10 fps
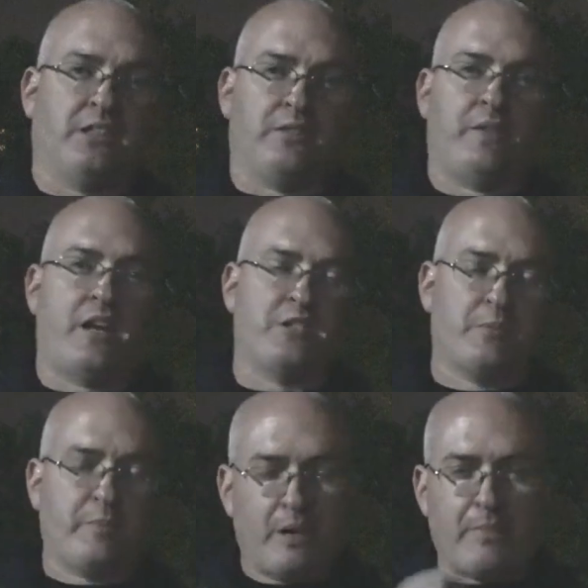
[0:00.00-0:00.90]
to get the flash
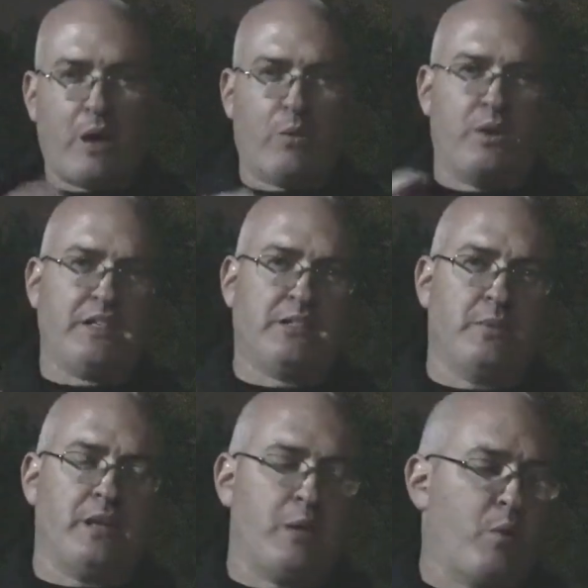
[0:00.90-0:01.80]
about where it needs to
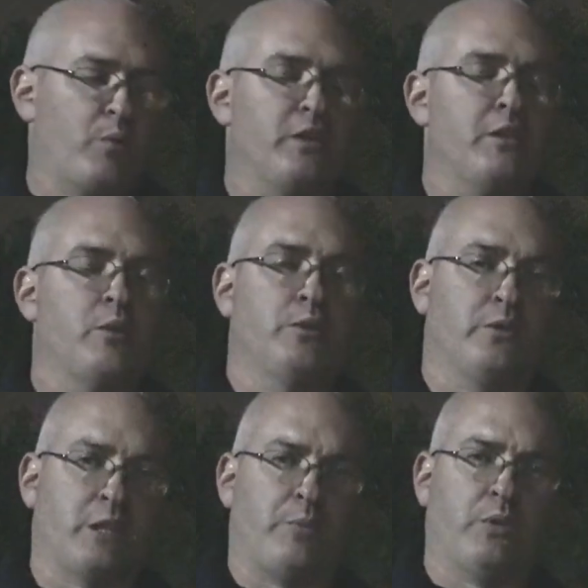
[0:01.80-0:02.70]
be. I won't really know until
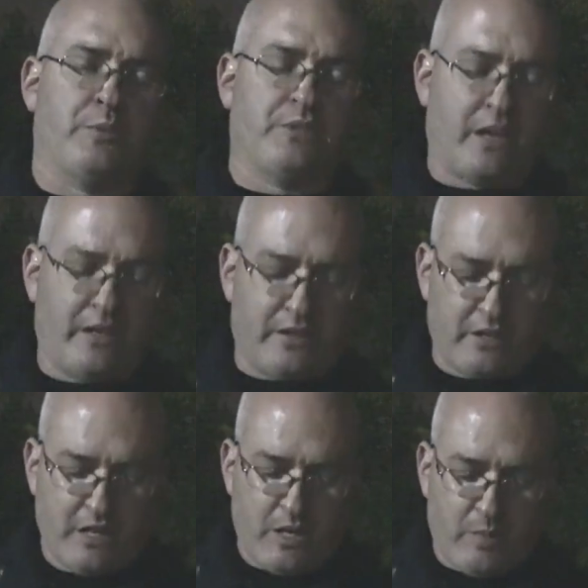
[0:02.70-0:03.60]
the couple comes out here,
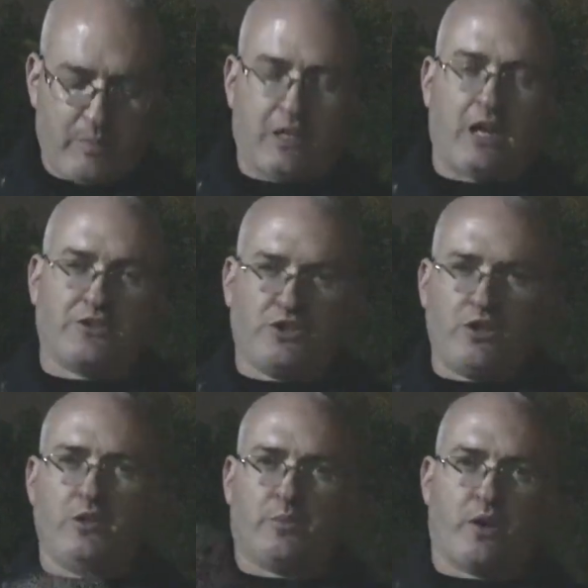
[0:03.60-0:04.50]
but I'll show
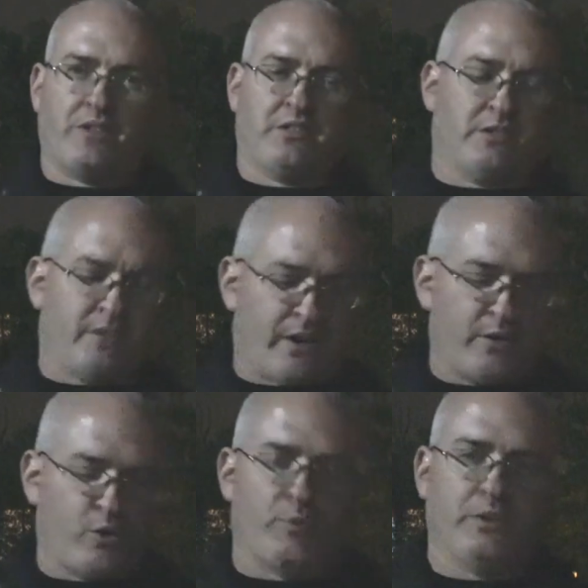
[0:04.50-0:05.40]
you the process of how
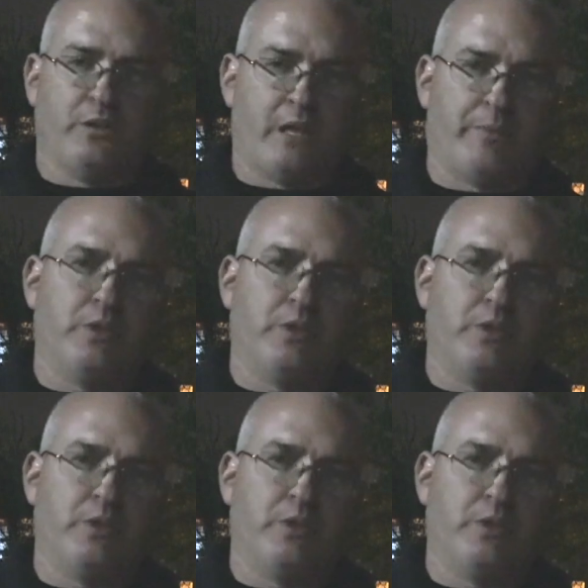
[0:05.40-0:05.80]
I normally do that.